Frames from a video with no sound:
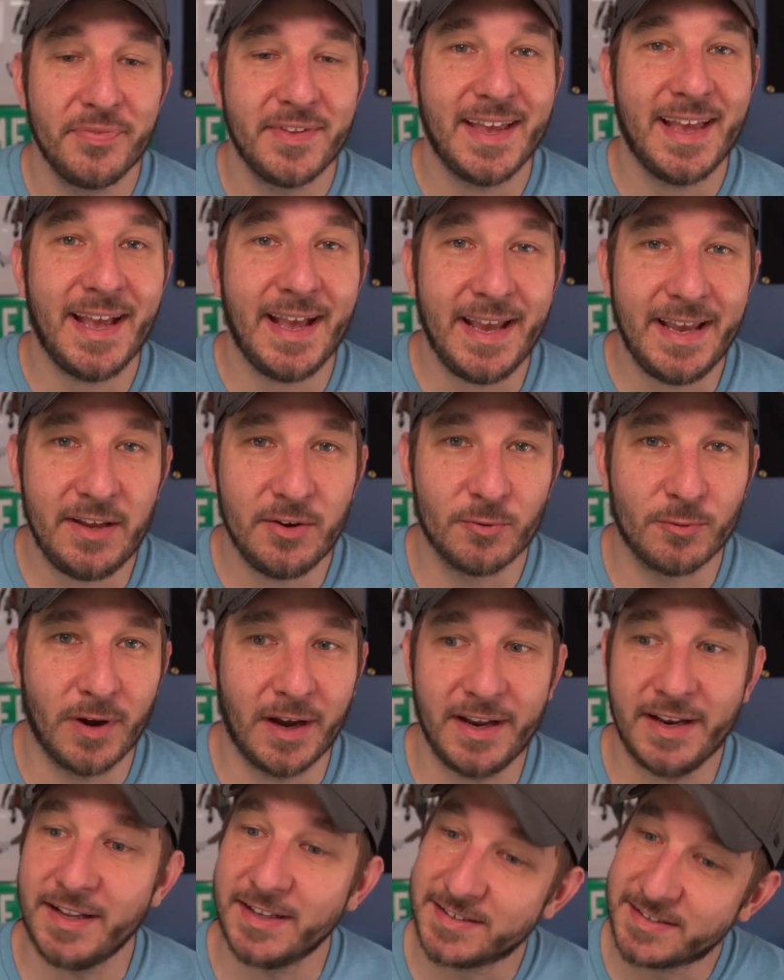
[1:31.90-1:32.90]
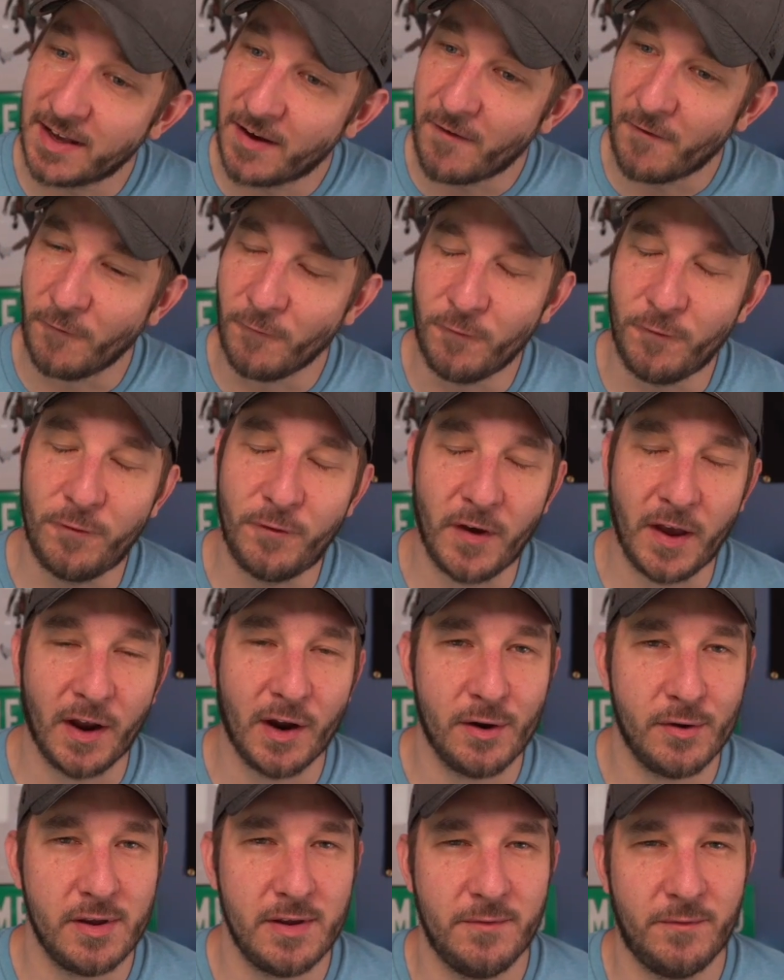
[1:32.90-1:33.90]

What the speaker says: 8 righties. Very,